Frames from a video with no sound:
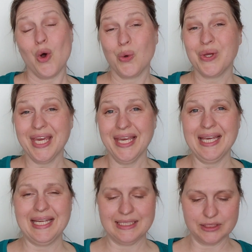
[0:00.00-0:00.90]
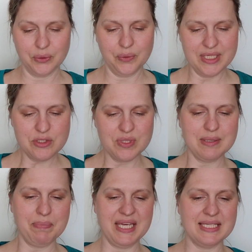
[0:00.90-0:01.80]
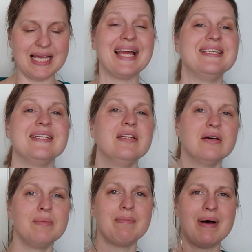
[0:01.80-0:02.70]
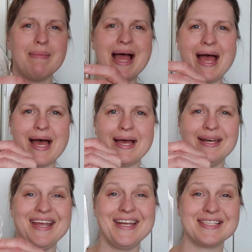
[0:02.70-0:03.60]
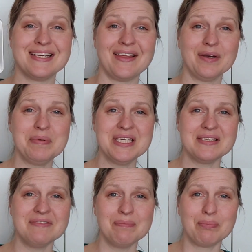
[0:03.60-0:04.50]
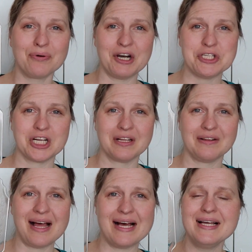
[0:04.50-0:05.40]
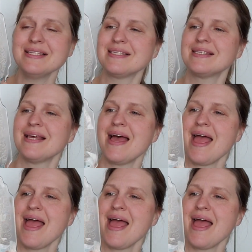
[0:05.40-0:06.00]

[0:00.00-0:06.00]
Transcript: Okay, so this was a piece I didn't know my mom had, and it's another piece of depression glass.